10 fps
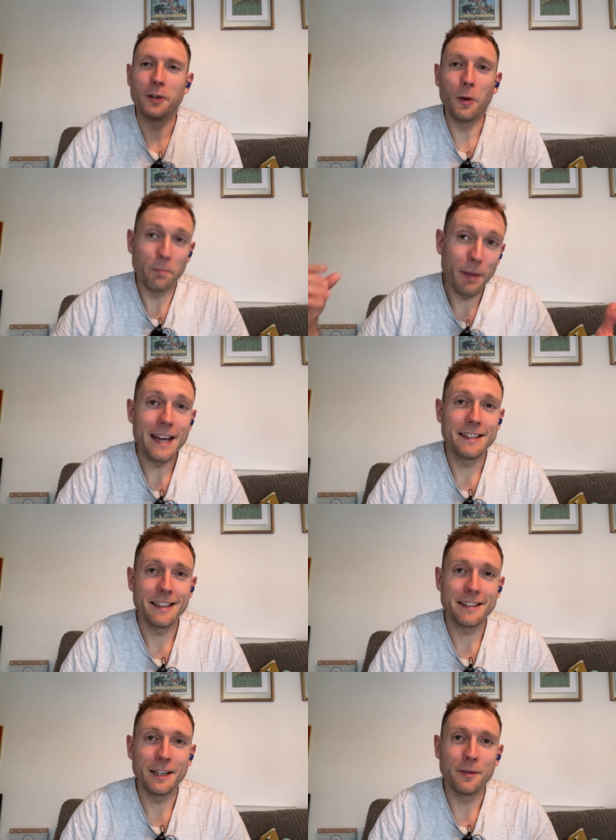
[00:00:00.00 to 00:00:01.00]
Tom,
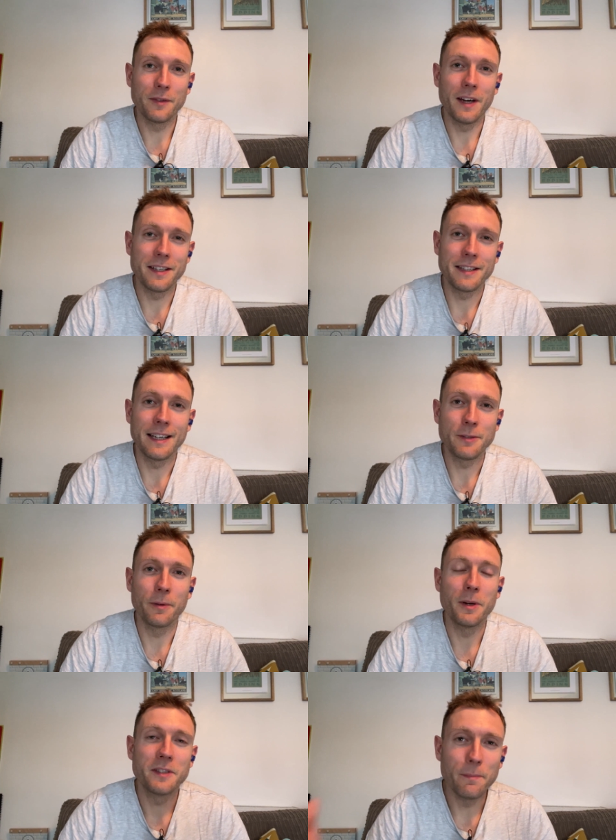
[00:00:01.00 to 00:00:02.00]
pacing yourself, it's fair to say, is
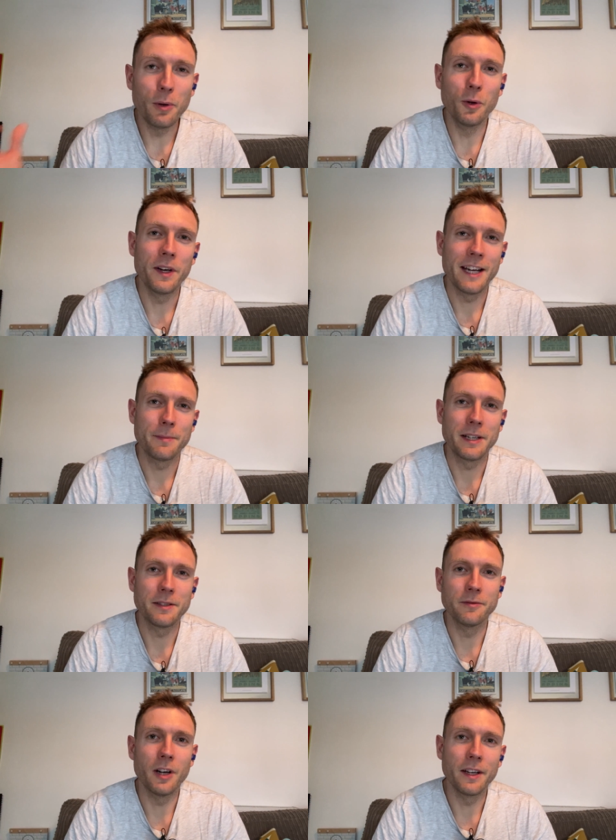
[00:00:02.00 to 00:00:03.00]
one of the most important
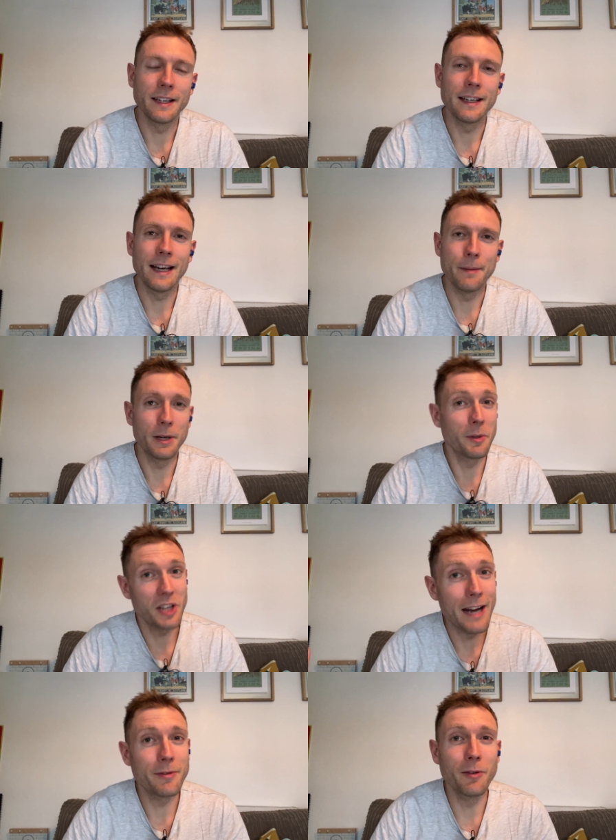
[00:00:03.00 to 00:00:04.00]
aspects of running, and pretty
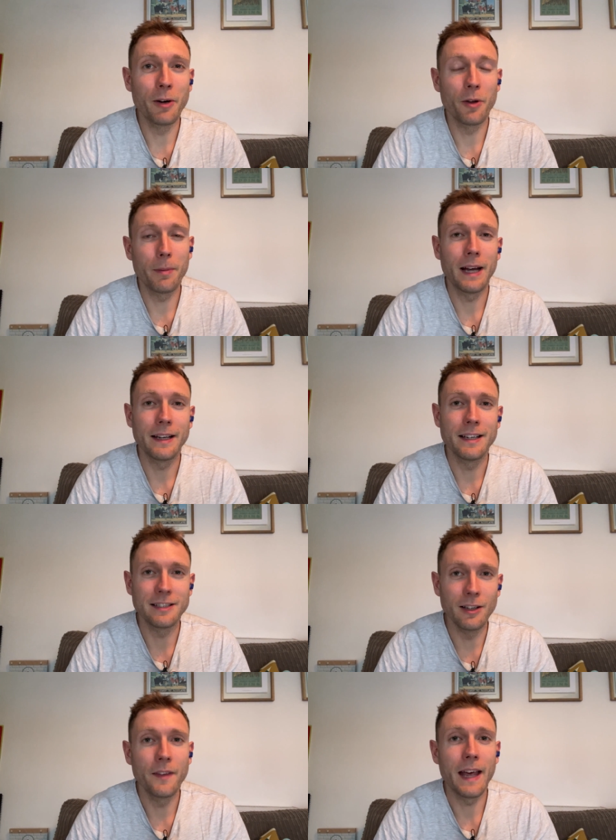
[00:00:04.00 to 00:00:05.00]
much every runner on the planet
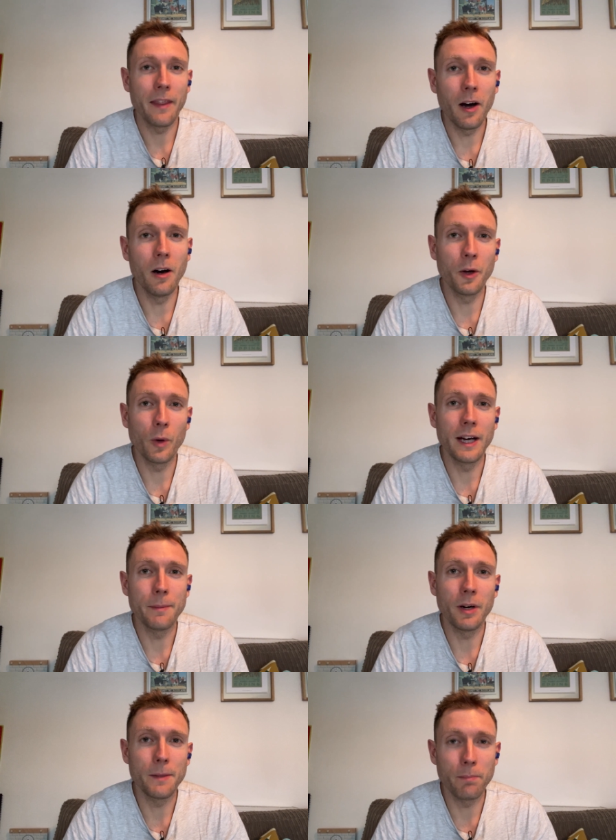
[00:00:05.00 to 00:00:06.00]
has learned that the hard
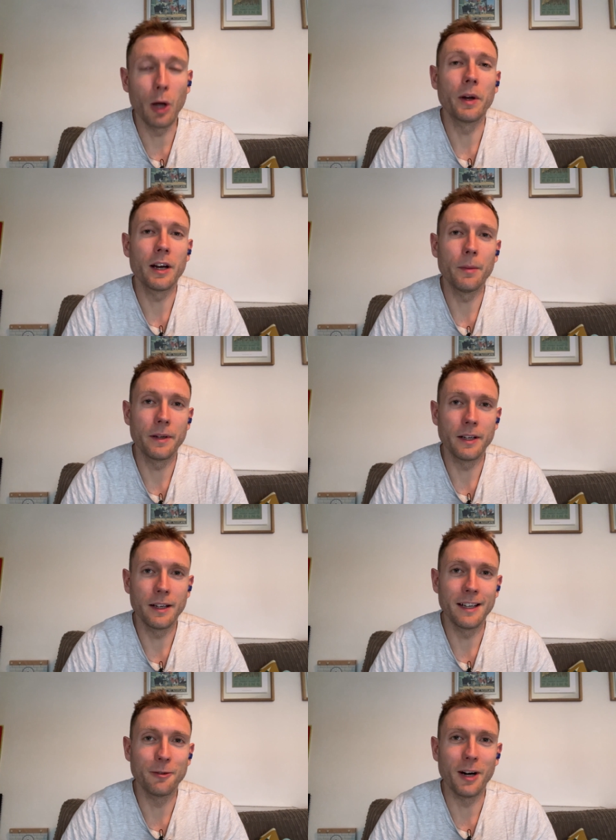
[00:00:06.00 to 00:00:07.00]
way by blowing up in
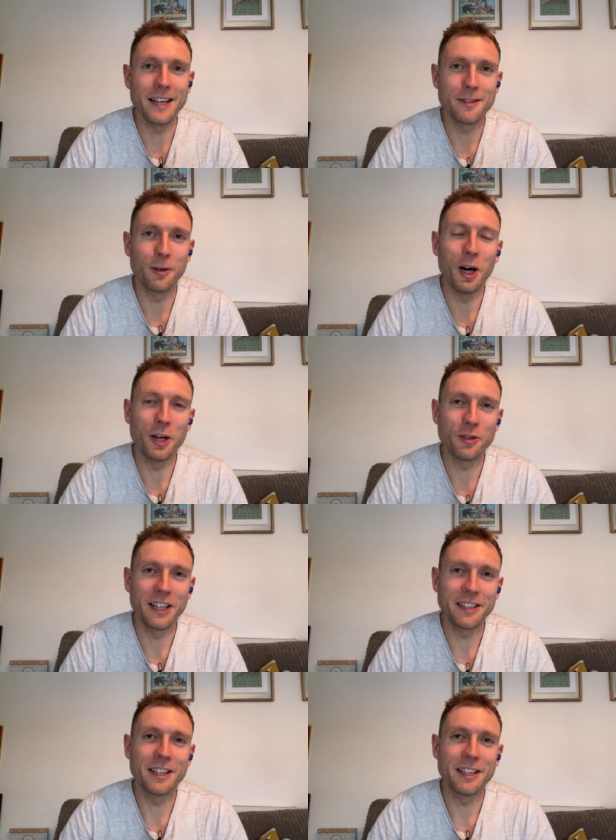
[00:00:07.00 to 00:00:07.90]
a race or a hard training